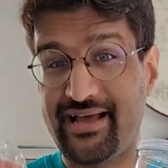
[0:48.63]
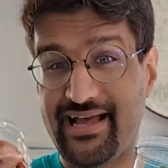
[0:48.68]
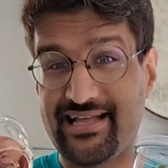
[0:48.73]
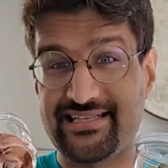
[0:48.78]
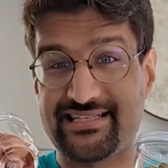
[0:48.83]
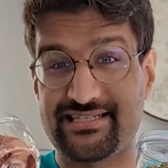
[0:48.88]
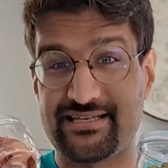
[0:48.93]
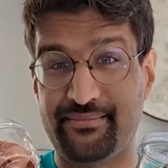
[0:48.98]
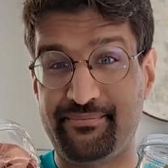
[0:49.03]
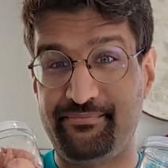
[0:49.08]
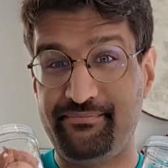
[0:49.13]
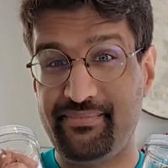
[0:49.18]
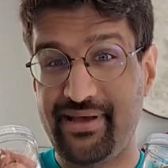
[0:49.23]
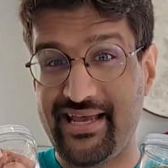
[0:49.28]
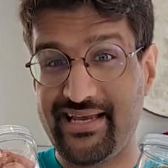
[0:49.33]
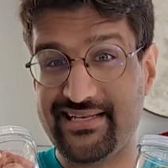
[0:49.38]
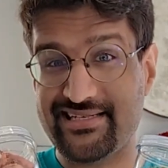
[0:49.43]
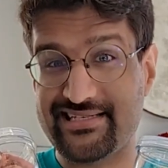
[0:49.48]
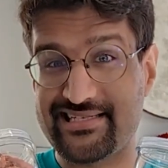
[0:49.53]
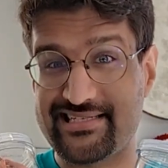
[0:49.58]
and some
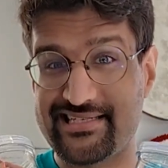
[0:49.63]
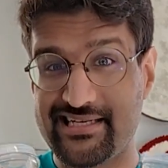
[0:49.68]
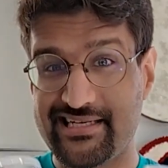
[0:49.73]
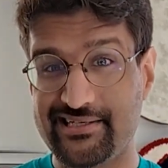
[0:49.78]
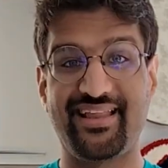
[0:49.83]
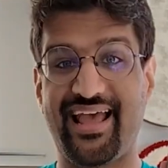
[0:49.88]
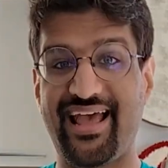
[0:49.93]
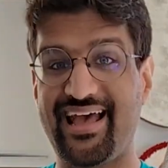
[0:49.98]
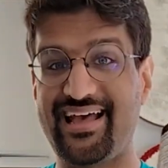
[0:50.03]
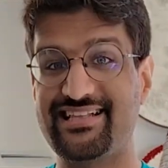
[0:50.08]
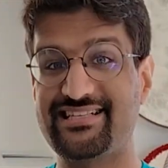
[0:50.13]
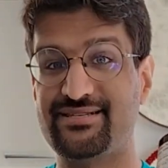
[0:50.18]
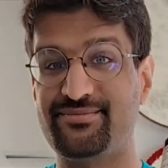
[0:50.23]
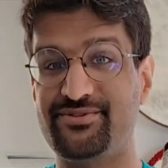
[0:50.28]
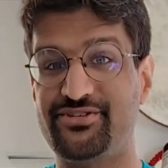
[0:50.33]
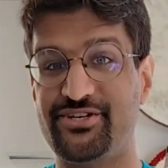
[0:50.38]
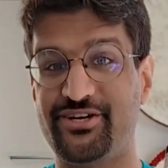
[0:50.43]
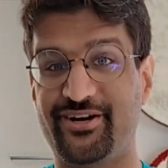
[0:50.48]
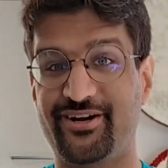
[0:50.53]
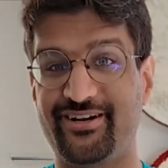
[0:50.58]
mace, and some
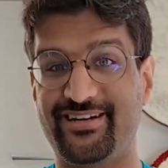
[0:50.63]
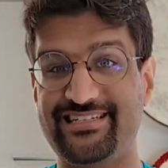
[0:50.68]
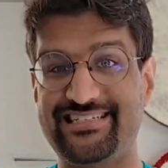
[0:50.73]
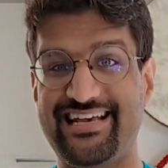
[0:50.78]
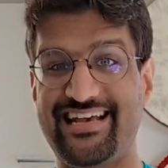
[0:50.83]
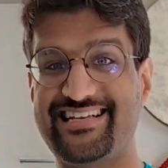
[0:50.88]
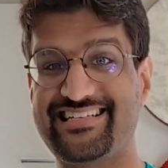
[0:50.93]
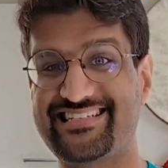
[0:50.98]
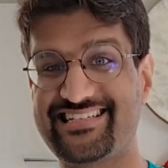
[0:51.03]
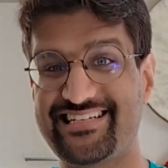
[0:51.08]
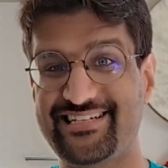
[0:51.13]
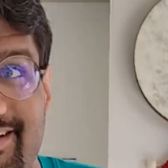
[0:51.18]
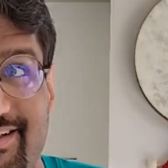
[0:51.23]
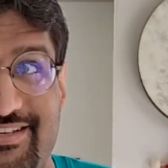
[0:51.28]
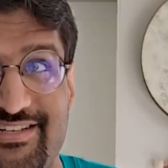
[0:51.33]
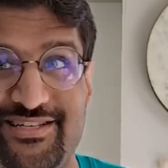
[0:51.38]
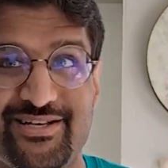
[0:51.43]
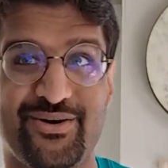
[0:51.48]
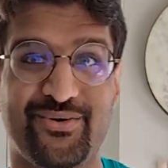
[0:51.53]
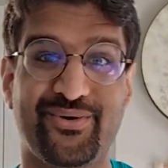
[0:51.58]
sugar to taste.
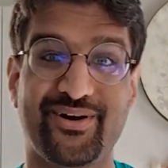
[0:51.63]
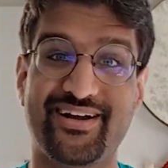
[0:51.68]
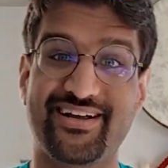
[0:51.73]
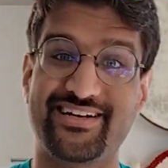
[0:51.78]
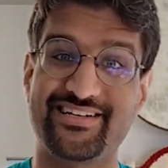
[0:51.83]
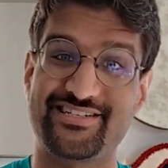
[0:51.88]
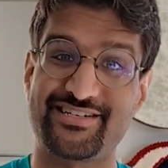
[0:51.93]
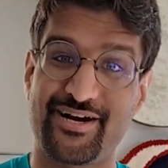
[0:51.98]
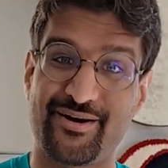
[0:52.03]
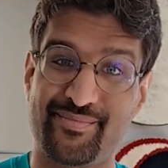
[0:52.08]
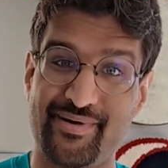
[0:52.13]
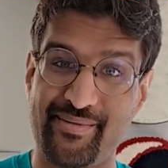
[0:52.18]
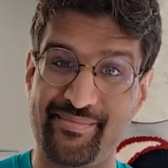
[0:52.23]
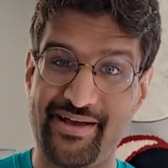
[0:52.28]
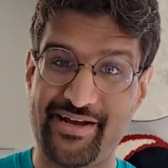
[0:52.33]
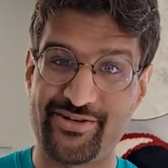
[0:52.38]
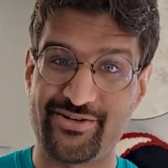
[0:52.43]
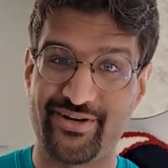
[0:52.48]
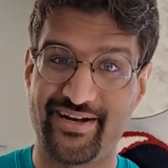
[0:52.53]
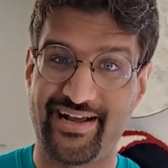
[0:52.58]
So we're gonna start by
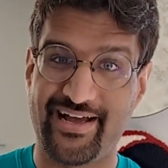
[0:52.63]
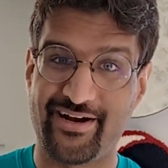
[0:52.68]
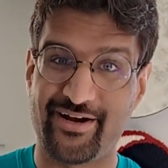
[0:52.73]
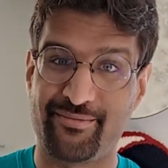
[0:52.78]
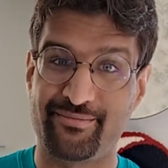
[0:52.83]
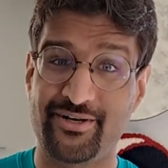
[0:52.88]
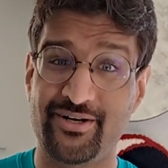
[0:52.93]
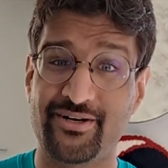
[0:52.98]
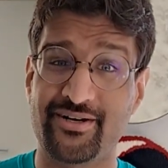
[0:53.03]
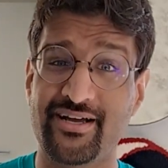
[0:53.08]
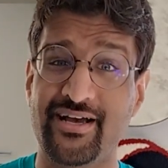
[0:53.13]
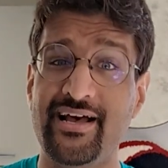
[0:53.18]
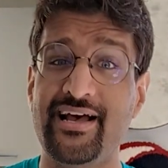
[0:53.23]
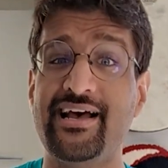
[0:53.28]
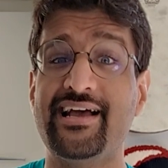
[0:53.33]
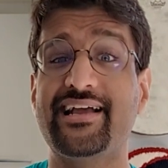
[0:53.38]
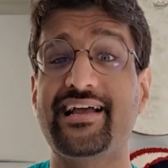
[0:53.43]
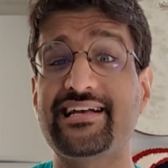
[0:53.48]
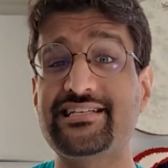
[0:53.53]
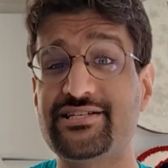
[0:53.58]
measuring out our milk.
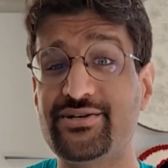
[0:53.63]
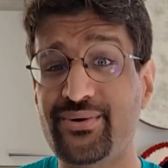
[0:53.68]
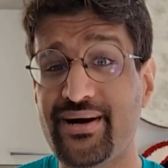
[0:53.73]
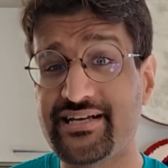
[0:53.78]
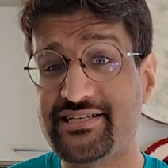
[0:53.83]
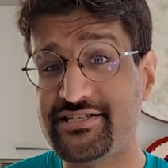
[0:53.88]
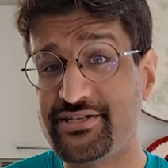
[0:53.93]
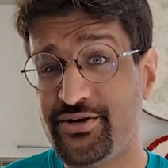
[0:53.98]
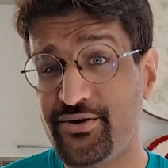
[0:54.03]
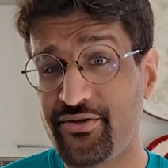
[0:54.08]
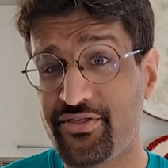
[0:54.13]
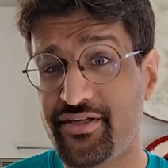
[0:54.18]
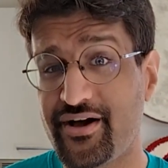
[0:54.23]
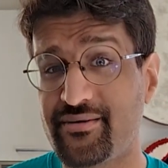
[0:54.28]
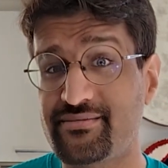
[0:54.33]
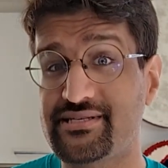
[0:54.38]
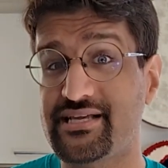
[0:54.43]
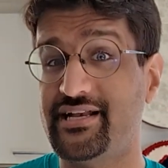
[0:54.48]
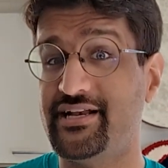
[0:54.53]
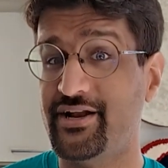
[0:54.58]
Guess who has 2
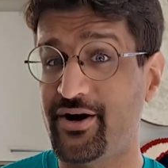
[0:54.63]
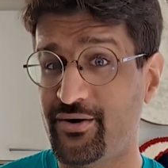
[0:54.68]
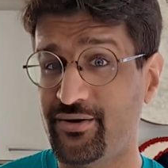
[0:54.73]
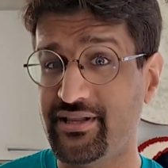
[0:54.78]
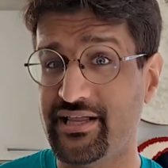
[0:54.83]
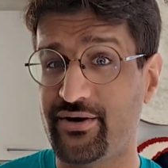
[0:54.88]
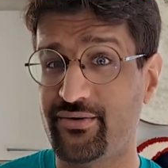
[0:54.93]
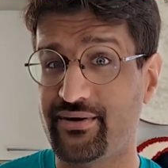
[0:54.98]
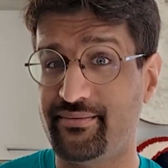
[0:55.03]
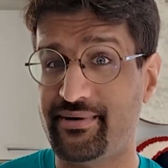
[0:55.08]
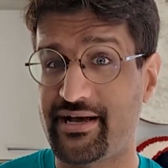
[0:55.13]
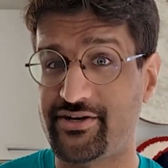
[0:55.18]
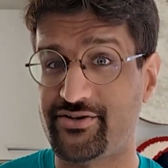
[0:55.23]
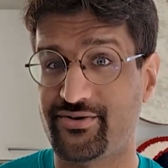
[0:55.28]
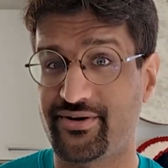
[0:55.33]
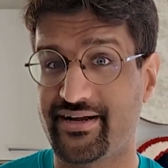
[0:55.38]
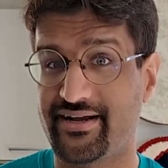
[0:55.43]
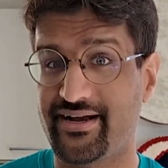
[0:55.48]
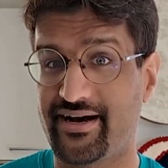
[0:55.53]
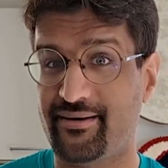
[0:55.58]
thumbs and no liquid
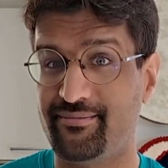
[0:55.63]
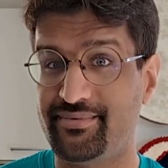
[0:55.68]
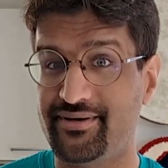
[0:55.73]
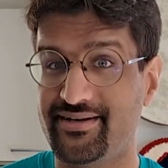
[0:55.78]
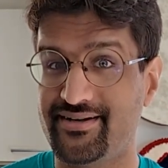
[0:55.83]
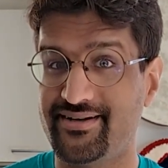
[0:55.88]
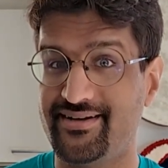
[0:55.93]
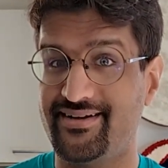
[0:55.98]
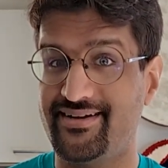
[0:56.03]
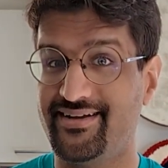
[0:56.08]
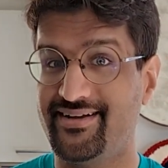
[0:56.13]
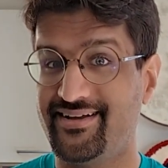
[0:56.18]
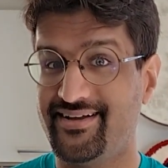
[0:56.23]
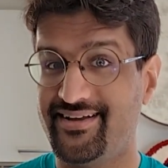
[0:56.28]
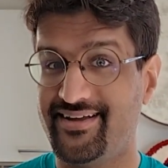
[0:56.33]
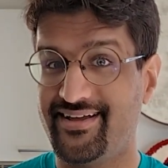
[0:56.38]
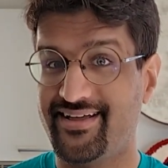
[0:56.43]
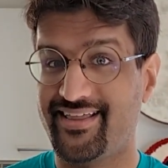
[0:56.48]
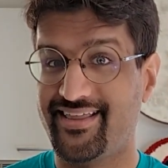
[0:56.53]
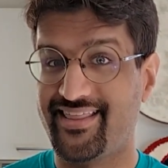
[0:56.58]
measuring cup?
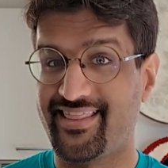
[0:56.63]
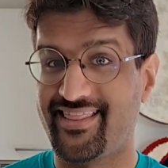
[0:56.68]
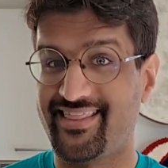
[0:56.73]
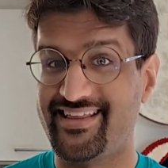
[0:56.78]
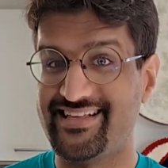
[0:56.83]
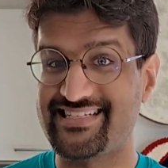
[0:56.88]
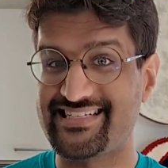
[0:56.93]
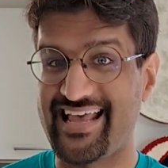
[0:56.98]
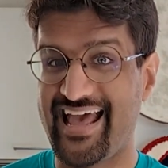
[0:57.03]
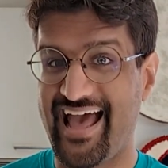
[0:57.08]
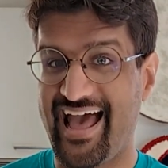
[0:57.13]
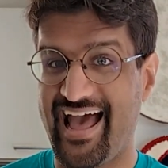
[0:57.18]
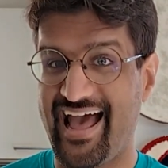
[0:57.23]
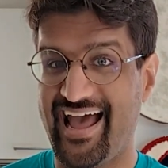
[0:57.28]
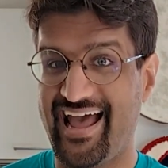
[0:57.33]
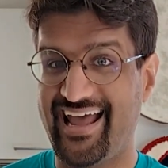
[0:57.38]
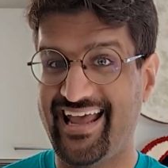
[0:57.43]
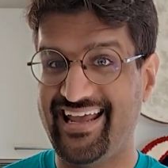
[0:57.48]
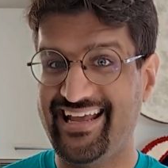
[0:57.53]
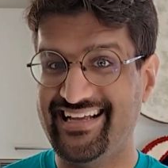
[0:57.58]
This
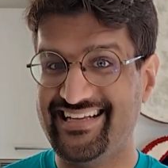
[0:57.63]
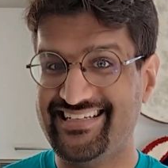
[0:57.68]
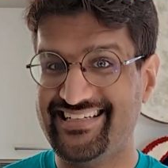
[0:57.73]
guy.